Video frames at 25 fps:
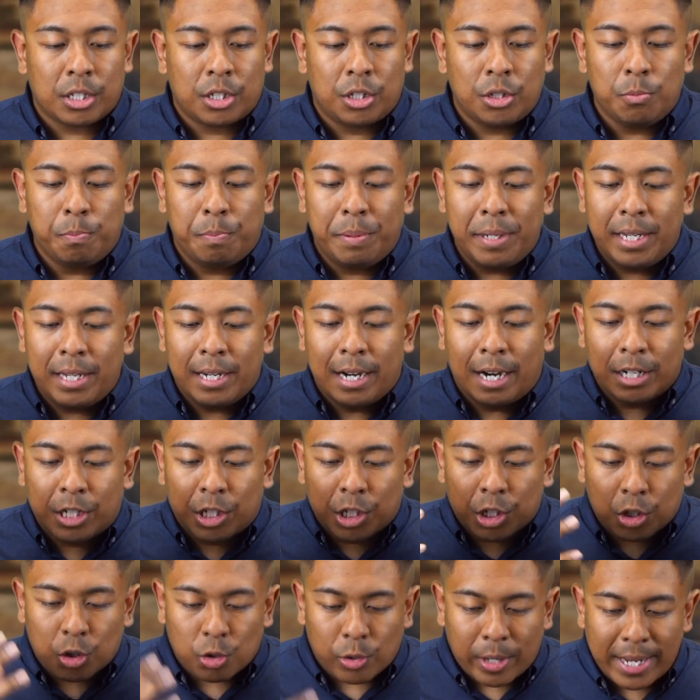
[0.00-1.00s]
to be a
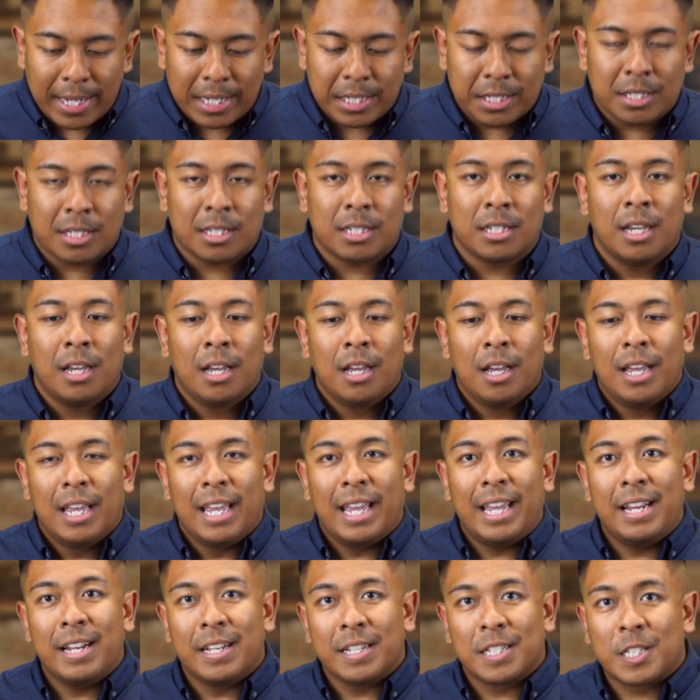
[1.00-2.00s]
trace
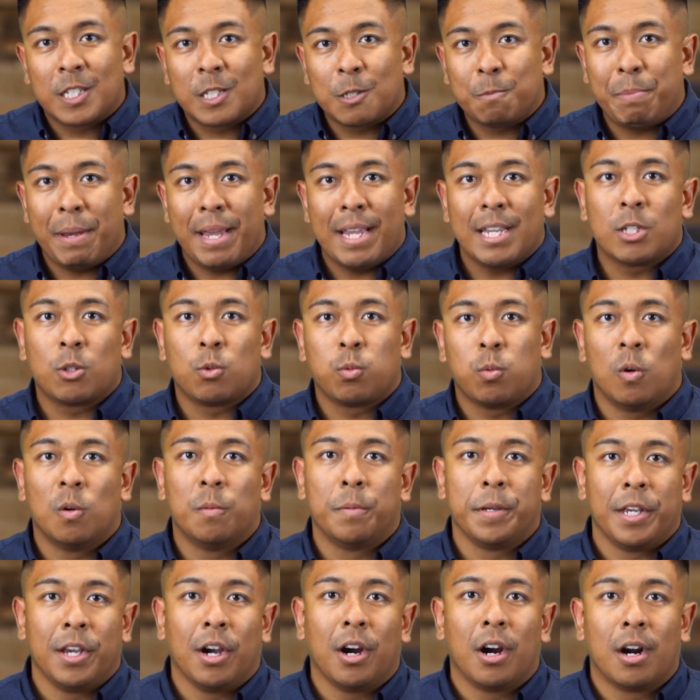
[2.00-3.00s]
in a space where
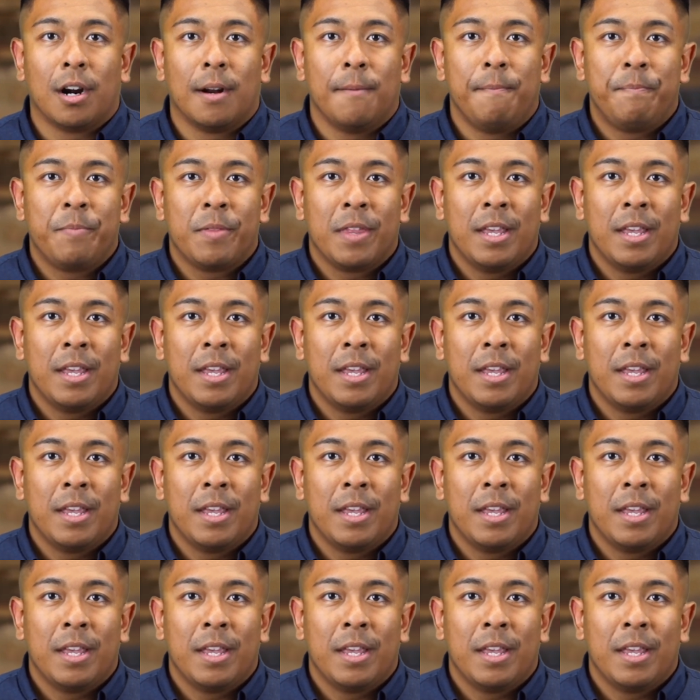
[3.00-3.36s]
we are.